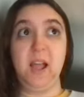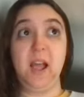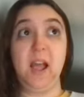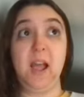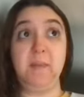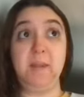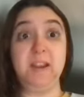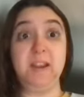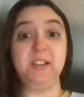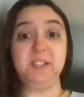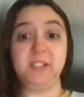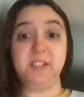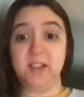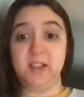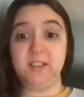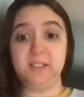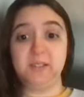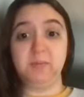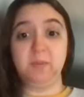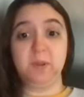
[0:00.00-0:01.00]
I mean, it
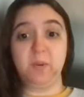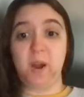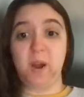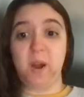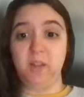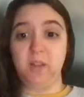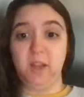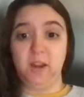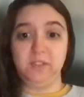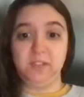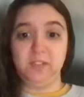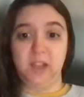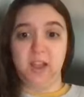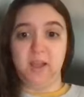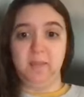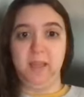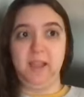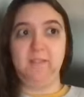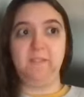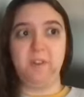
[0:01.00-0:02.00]
does require a lot of
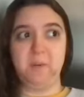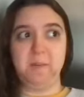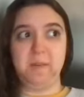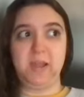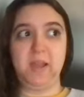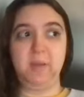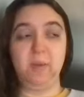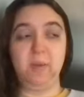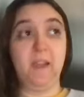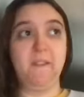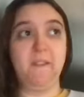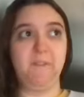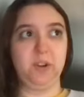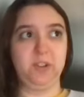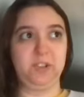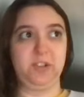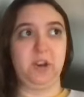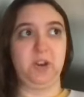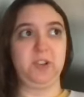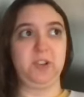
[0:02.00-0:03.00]
time. Like for me, when I
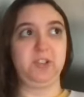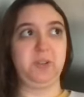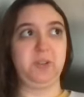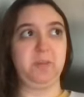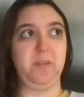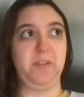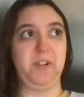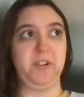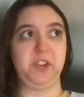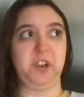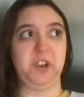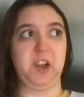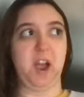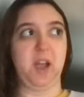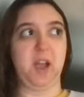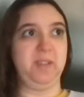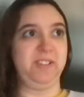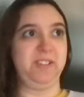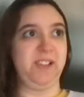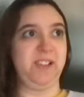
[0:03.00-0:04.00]
first started supervision,
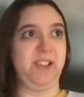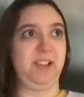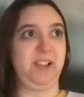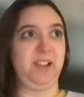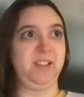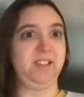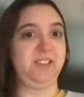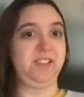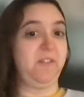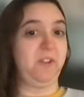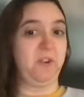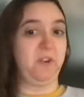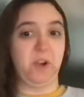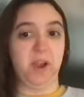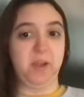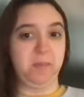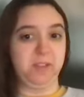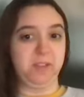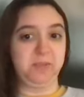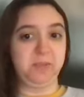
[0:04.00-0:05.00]
I was like 7 or
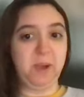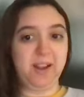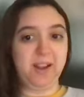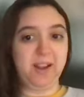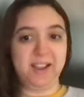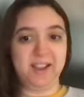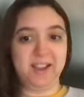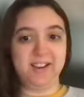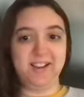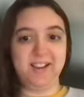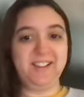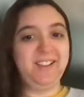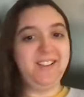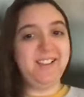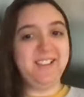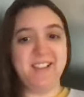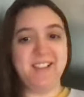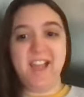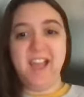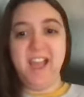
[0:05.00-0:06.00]
8 months pregnant.
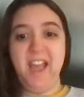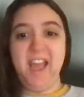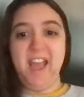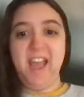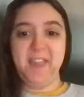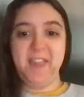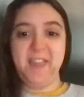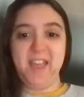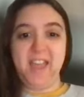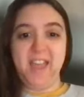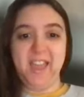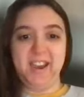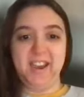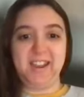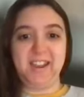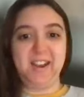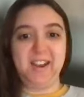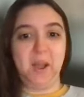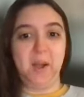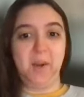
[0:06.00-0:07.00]
And then,
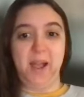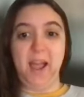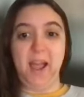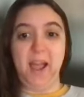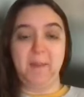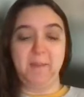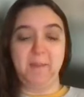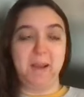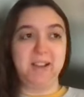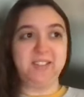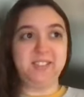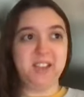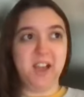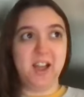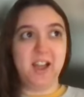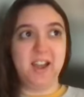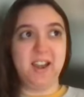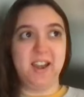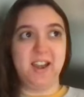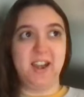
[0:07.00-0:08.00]
you know, I had my
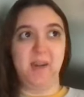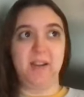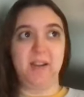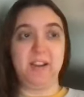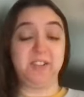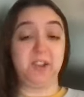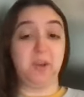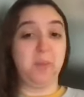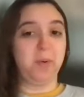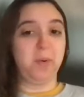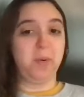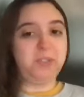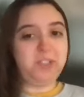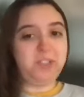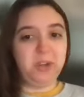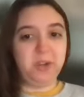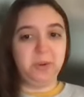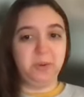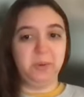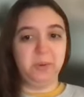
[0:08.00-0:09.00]
son and now he's almost
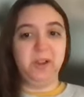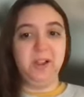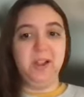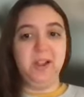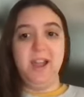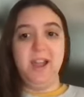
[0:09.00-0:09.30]
2.